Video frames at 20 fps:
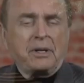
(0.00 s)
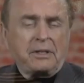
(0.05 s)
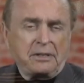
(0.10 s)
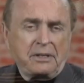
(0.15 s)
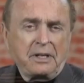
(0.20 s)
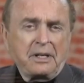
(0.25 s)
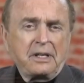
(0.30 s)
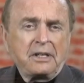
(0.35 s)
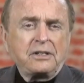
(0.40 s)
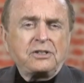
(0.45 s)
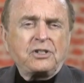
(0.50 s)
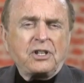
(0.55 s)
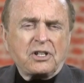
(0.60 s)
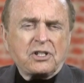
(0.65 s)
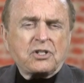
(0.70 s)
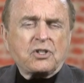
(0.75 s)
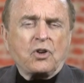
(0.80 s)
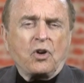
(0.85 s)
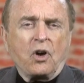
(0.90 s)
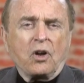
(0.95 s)
but
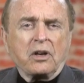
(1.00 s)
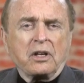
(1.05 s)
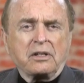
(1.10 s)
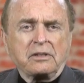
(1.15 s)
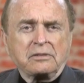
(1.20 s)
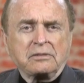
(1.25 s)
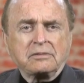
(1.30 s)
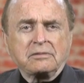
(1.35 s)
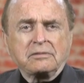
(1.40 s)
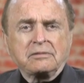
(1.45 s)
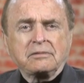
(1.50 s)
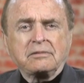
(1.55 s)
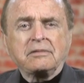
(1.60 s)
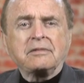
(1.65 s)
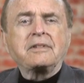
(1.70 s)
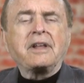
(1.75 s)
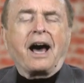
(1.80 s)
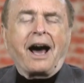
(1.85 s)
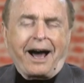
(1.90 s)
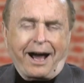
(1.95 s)
just call it
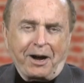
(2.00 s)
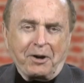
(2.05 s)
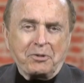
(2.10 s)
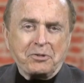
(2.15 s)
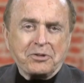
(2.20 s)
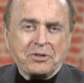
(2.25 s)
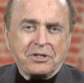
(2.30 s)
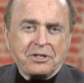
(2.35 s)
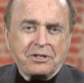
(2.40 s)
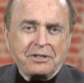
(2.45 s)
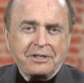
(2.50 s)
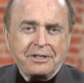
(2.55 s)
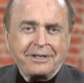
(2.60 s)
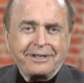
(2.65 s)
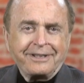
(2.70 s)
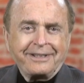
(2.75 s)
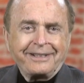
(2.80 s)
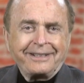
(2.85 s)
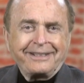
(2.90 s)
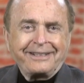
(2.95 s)
The House.
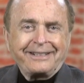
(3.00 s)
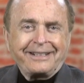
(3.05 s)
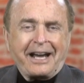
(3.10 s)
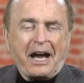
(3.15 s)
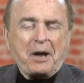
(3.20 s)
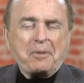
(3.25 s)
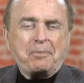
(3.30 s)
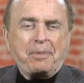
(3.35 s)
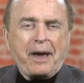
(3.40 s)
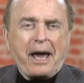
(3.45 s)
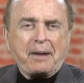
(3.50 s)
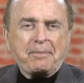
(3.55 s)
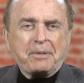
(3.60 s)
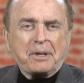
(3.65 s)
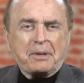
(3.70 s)
I'm Pat